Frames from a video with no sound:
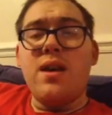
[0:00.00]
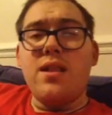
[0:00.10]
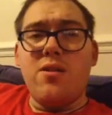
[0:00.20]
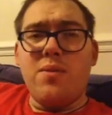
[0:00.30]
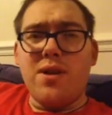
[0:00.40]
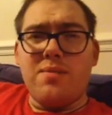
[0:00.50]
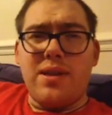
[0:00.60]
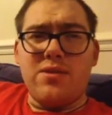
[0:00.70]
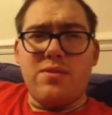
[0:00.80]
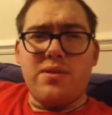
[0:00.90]
Hello and welcome
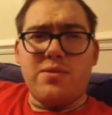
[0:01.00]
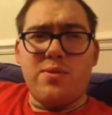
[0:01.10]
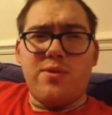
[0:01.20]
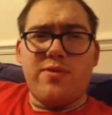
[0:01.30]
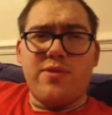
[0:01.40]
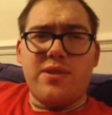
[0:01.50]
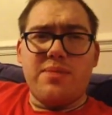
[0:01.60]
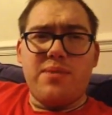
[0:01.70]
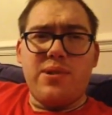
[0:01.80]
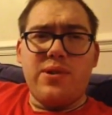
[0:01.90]
back to Will's Word Reviews and
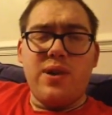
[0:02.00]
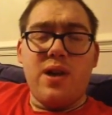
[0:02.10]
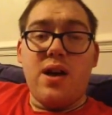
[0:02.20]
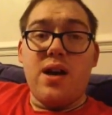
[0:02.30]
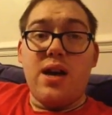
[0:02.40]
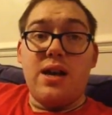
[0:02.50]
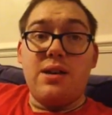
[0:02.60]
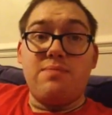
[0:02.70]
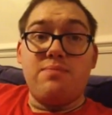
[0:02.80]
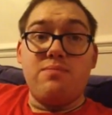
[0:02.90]
More.
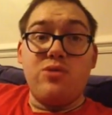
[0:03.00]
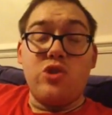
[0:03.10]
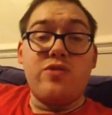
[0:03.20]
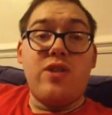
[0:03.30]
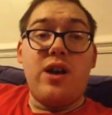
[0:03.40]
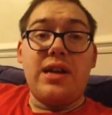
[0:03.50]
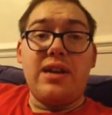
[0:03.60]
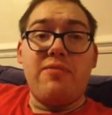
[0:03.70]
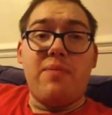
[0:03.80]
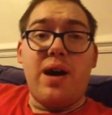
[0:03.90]
Just thought I'd
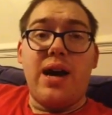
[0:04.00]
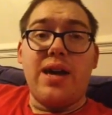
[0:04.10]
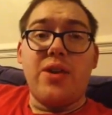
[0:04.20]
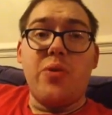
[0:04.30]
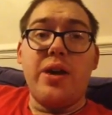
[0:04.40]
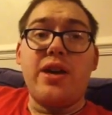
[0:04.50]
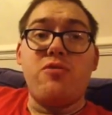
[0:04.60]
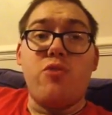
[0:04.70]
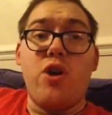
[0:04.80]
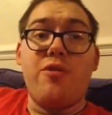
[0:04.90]
give my quick
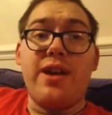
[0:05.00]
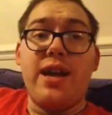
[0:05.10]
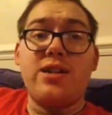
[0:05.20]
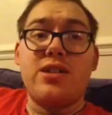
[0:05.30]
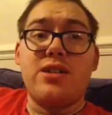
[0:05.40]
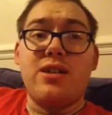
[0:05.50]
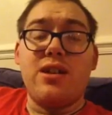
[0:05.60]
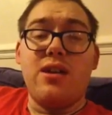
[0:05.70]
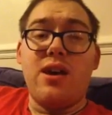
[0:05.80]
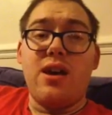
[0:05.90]
Raw reaction.
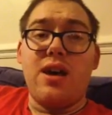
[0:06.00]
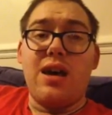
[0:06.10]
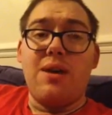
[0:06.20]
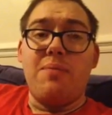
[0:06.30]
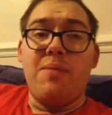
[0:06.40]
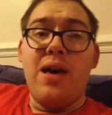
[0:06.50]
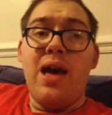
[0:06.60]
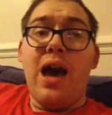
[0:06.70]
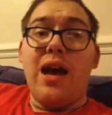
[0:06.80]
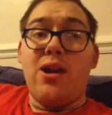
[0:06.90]
I
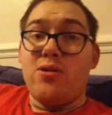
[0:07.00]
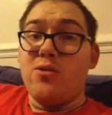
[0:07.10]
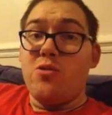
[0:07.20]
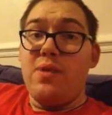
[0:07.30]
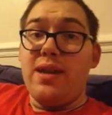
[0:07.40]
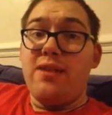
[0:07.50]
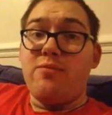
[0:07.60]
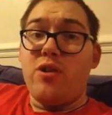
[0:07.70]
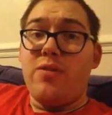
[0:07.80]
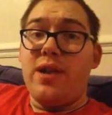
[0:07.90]
know I don't do many of
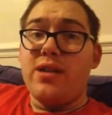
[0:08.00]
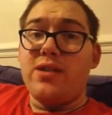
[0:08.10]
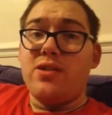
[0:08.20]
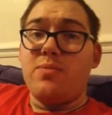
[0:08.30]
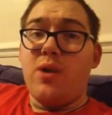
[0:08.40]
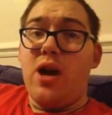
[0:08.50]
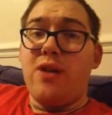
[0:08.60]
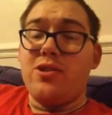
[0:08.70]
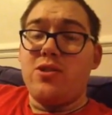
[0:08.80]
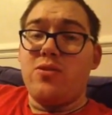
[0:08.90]
Raw reactions, but I
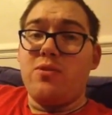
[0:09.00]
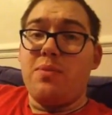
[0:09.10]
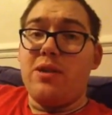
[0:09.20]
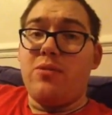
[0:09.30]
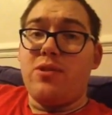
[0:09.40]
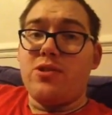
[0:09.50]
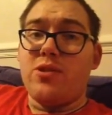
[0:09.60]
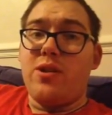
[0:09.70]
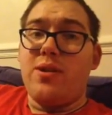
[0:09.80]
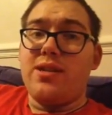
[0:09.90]
always do the big ones.
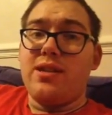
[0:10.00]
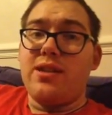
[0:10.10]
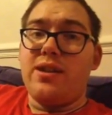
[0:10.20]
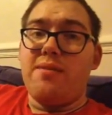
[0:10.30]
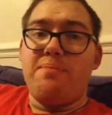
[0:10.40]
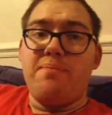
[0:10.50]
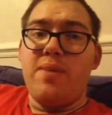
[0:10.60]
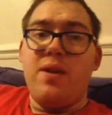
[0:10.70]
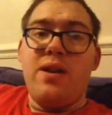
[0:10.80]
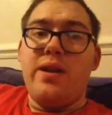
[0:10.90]
So I know I did
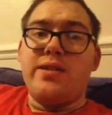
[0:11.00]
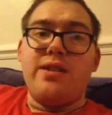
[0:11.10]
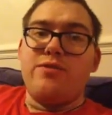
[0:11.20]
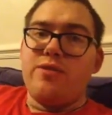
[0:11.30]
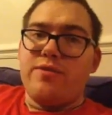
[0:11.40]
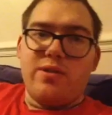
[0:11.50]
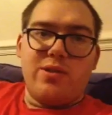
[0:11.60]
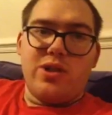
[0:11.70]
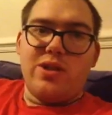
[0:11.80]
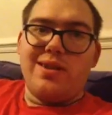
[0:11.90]
Divas
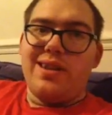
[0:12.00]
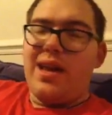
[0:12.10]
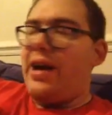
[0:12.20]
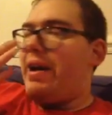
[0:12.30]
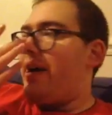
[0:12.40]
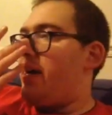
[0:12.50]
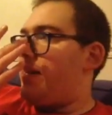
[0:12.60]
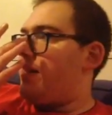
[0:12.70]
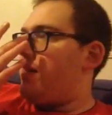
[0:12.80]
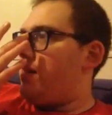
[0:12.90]
Revolution
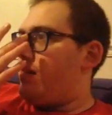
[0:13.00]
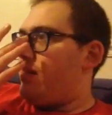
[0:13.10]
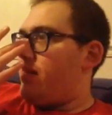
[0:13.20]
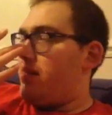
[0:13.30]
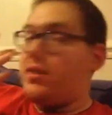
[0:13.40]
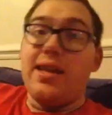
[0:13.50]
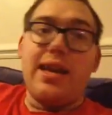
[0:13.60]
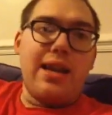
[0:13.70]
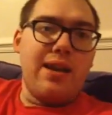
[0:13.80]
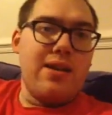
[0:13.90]
and
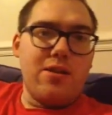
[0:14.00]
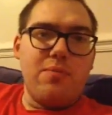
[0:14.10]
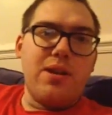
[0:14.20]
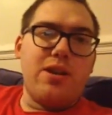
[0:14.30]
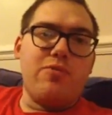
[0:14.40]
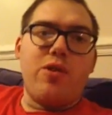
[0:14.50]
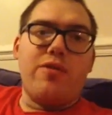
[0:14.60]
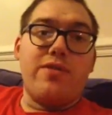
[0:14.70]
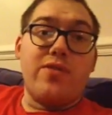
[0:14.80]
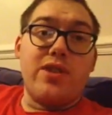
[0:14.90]
Sting being on Raw
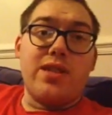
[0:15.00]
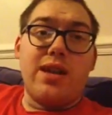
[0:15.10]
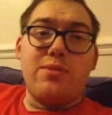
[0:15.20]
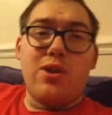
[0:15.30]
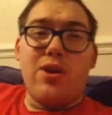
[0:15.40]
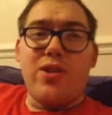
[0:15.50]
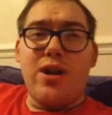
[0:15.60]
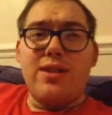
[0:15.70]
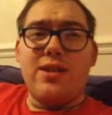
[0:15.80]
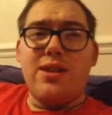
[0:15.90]
for the first time. So I
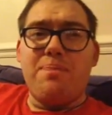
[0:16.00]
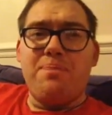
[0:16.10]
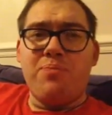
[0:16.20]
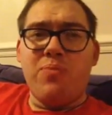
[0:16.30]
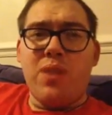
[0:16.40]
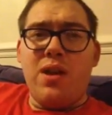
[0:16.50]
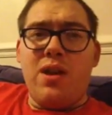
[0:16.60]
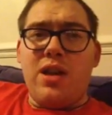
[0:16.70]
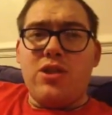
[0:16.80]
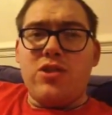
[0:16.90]
thought I'd
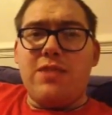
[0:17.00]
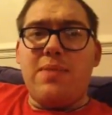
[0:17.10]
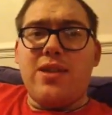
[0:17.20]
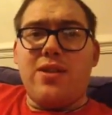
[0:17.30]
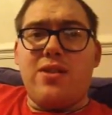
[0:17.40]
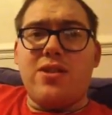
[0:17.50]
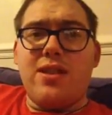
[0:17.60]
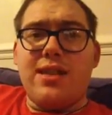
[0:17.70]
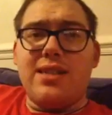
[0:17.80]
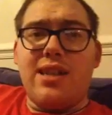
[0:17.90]
just give my thoughts on
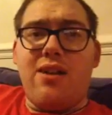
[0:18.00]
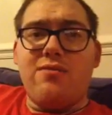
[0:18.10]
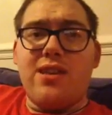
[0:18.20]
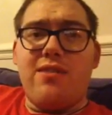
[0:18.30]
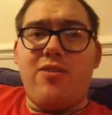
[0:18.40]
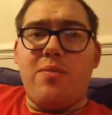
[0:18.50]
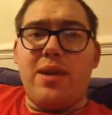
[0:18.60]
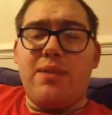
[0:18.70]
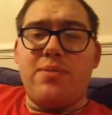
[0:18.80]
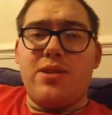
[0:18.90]
last night. Obviously a very
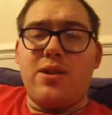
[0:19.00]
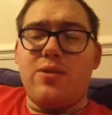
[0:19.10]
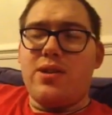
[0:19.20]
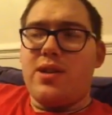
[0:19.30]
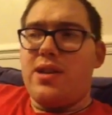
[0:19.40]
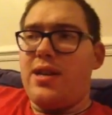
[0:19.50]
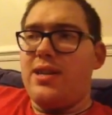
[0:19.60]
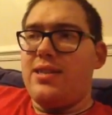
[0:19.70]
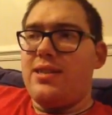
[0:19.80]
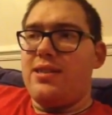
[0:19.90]
big episode
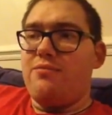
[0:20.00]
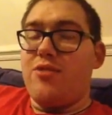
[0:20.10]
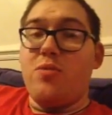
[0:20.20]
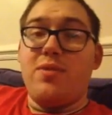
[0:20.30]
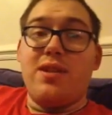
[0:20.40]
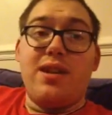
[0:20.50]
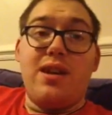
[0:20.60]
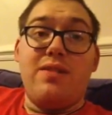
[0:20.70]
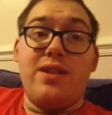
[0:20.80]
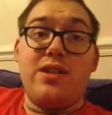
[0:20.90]
and Roman
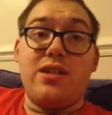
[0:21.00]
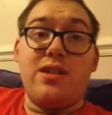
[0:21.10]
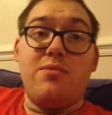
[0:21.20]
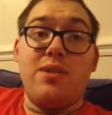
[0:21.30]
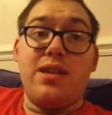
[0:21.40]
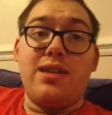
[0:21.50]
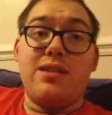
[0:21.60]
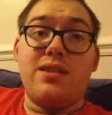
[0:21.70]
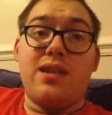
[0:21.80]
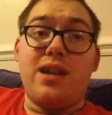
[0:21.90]
eventually winning
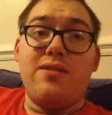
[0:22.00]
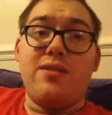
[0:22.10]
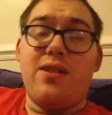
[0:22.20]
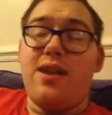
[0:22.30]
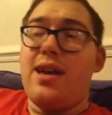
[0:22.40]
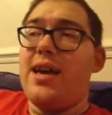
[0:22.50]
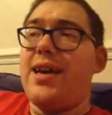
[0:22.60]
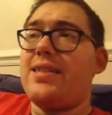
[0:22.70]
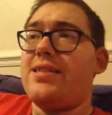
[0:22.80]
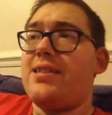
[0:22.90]
the title.
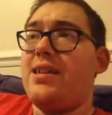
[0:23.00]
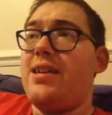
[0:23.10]
And